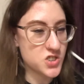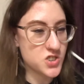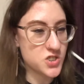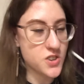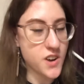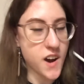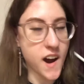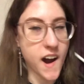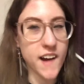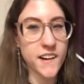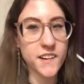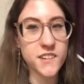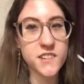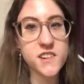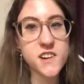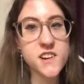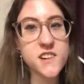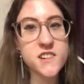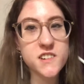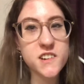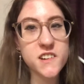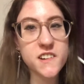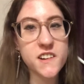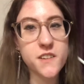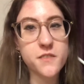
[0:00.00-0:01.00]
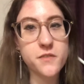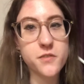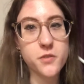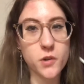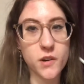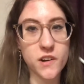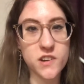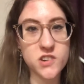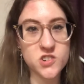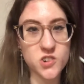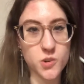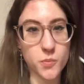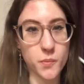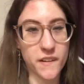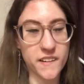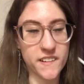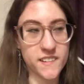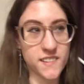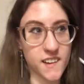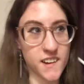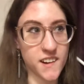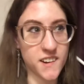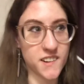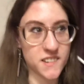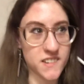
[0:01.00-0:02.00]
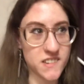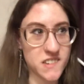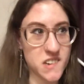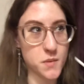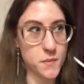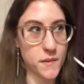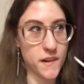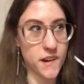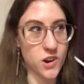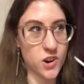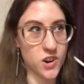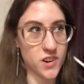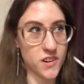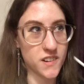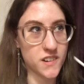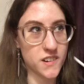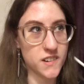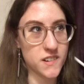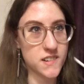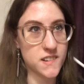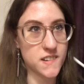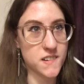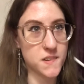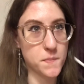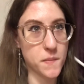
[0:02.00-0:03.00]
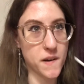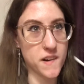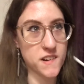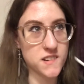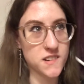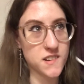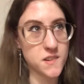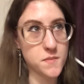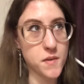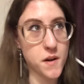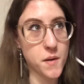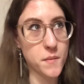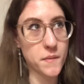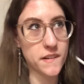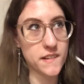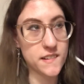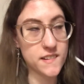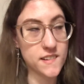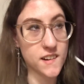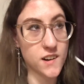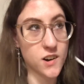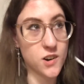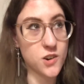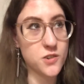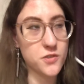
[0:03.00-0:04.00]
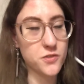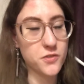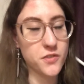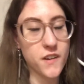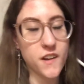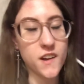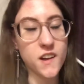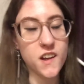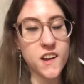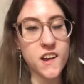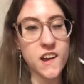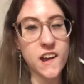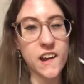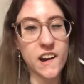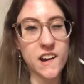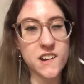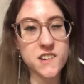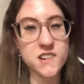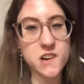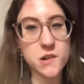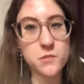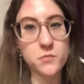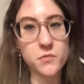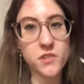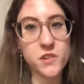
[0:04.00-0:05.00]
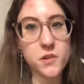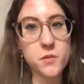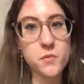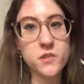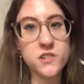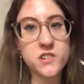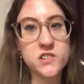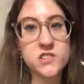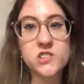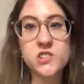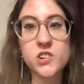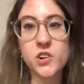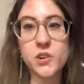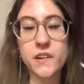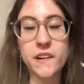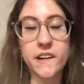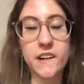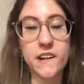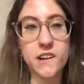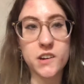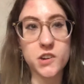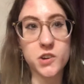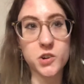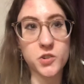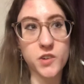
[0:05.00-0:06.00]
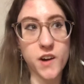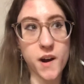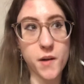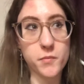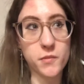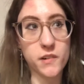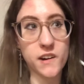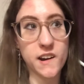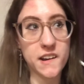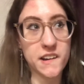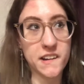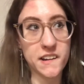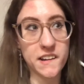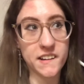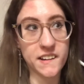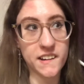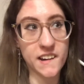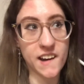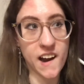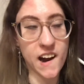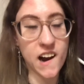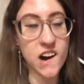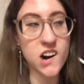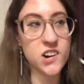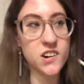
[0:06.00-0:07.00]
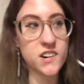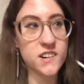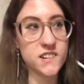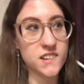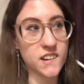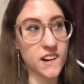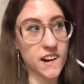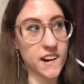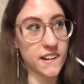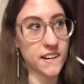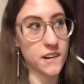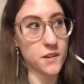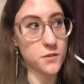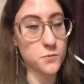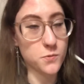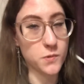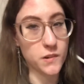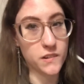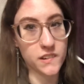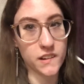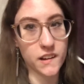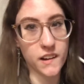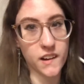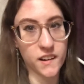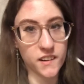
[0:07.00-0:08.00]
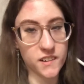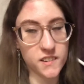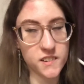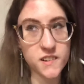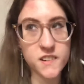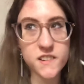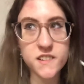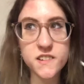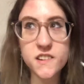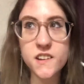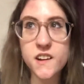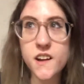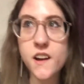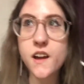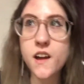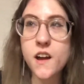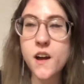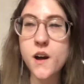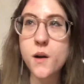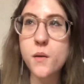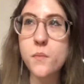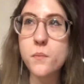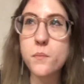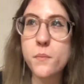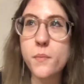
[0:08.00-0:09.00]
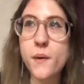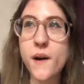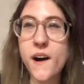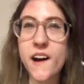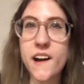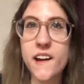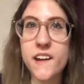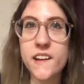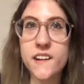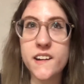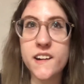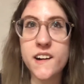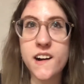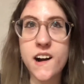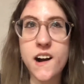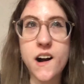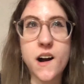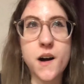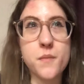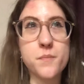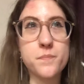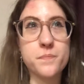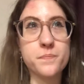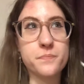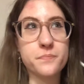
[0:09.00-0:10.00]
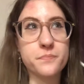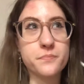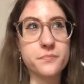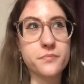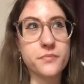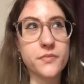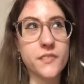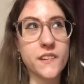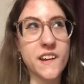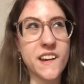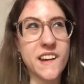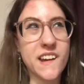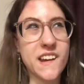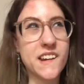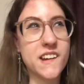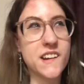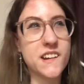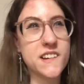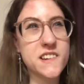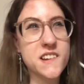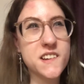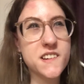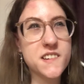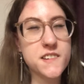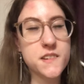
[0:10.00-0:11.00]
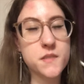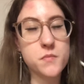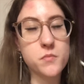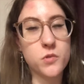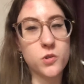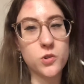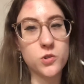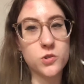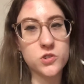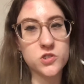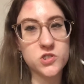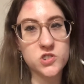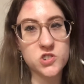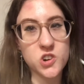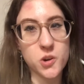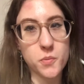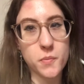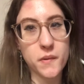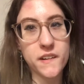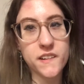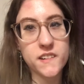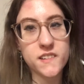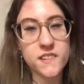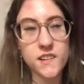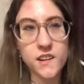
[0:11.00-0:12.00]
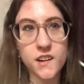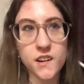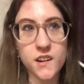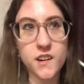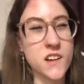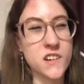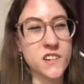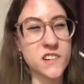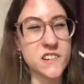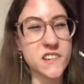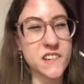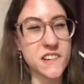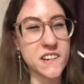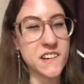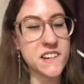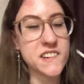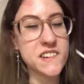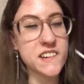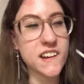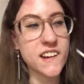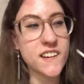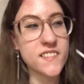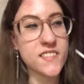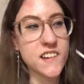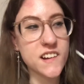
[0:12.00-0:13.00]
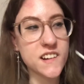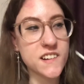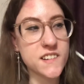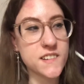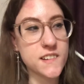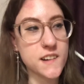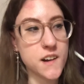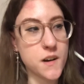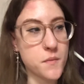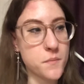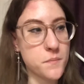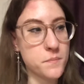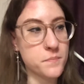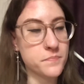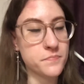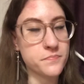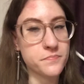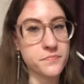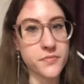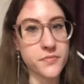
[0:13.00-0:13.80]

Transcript: I usually avoid shopping centers to be honest especially by myself and I generally will just go in grab what I need to get out because I get really anxious but um it is a small shopping center because I need to get like some